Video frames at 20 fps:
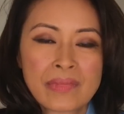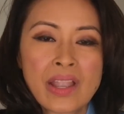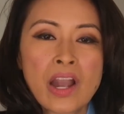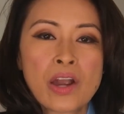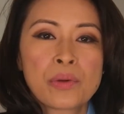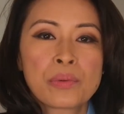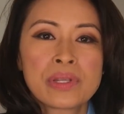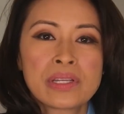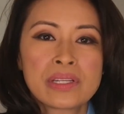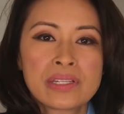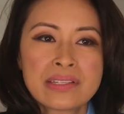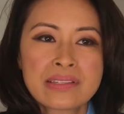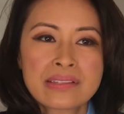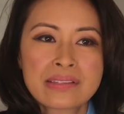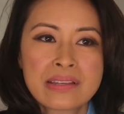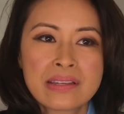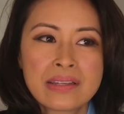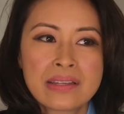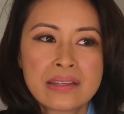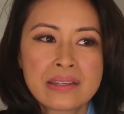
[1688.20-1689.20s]
Are we going to
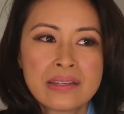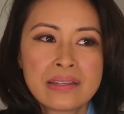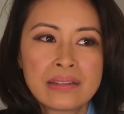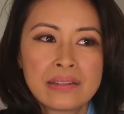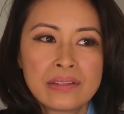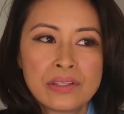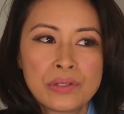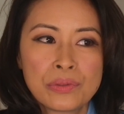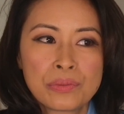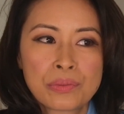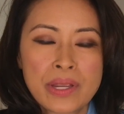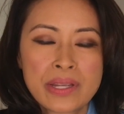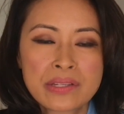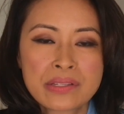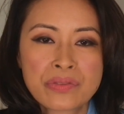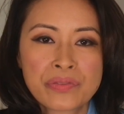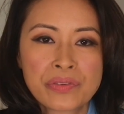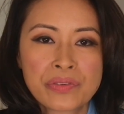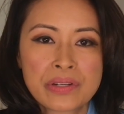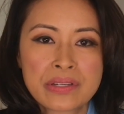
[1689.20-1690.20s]
see you
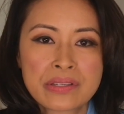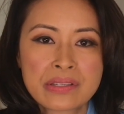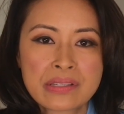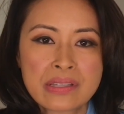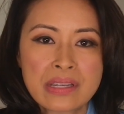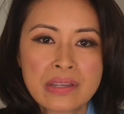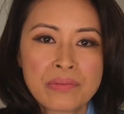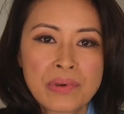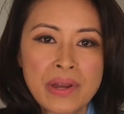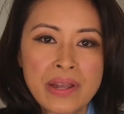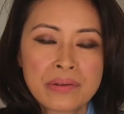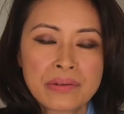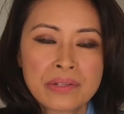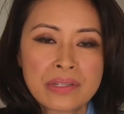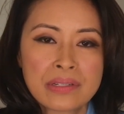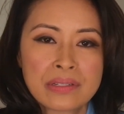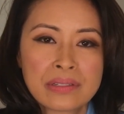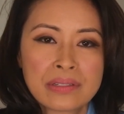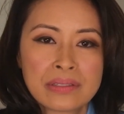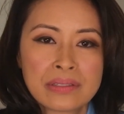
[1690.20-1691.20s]
raise for a C round?